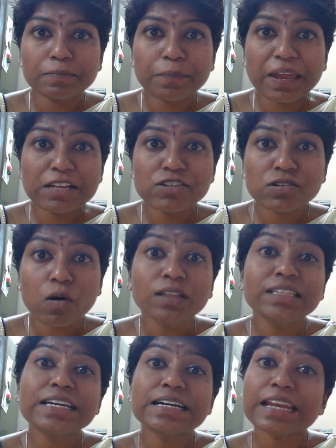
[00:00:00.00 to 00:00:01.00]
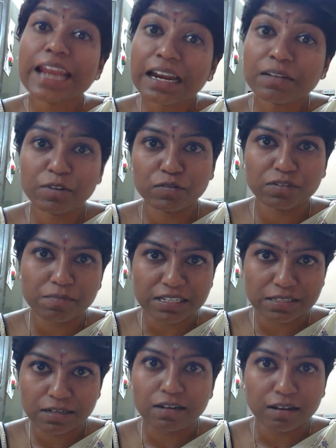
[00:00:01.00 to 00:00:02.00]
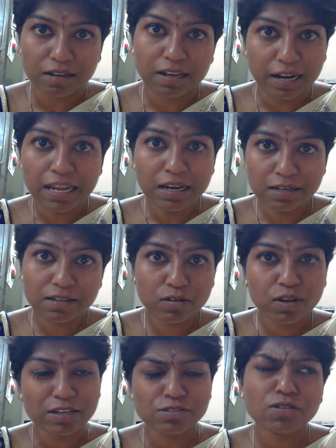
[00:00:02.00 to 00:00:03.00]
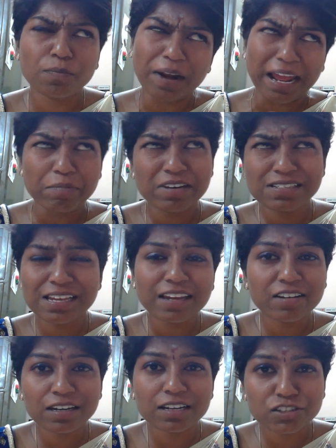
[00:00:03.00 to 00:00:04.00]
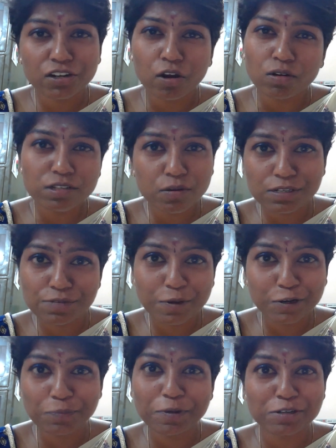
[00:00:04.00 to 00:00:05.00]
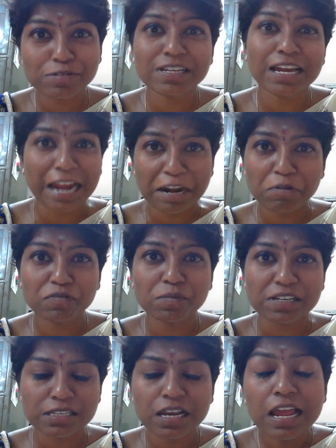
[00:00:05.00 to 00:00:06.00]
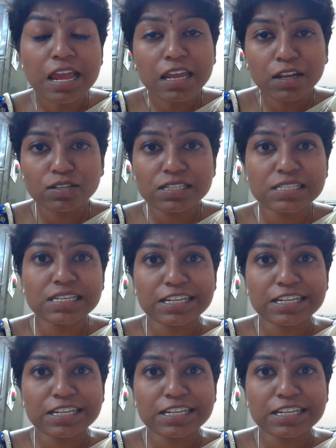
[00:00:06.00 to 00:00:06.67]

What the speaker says: based on the anatomy of the muscle, right? Okay, so primary, secondary, tertiary also was because of the anatomy of the muscle. Now this is